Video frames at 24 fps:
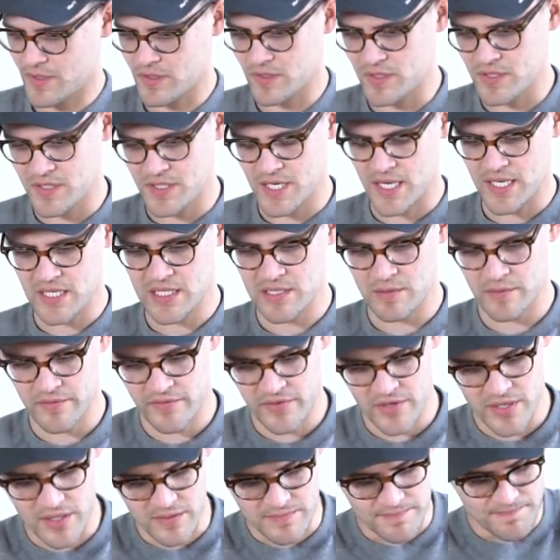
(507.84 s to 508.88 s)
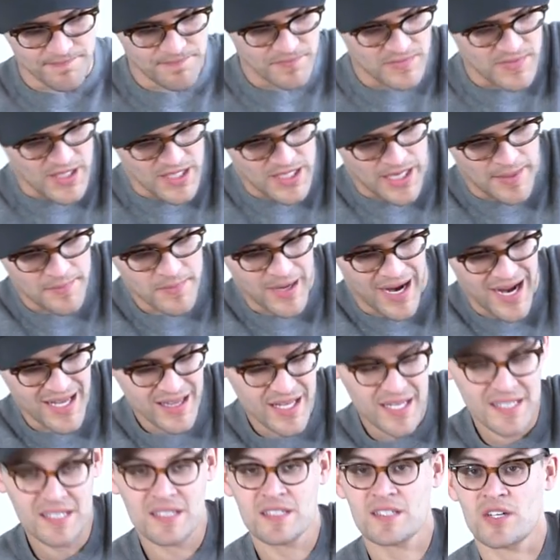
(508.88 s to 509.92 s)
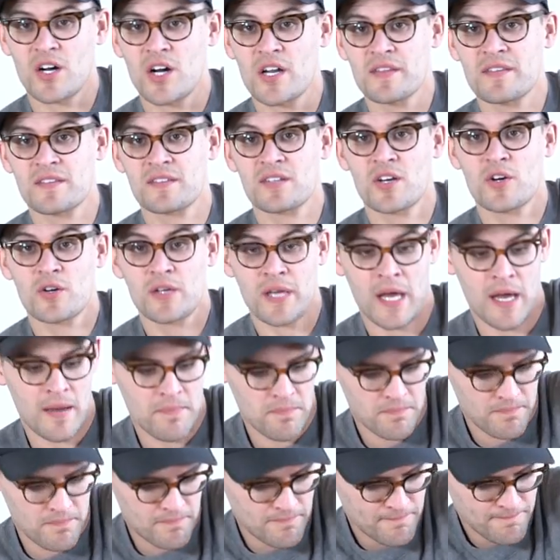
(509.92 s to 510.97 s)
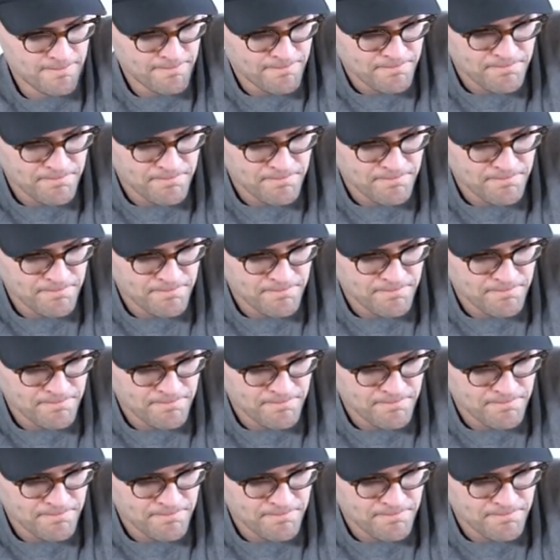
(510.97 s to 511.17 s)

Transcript: just take some of it, and I'm, I like to start at the toe cap.